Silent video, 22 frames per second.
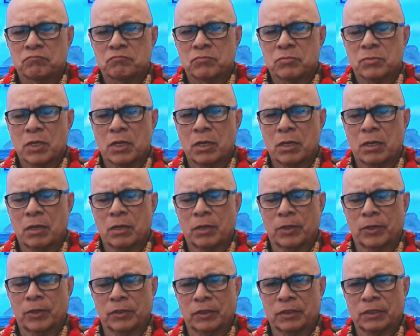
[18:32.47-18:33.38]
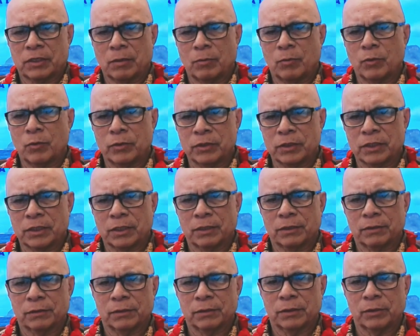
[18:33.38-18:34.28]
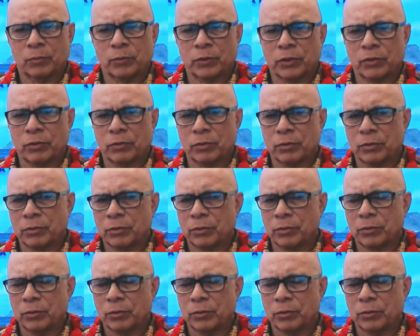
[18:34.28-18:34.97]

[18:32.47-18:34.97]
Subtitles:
among the Samoans, whether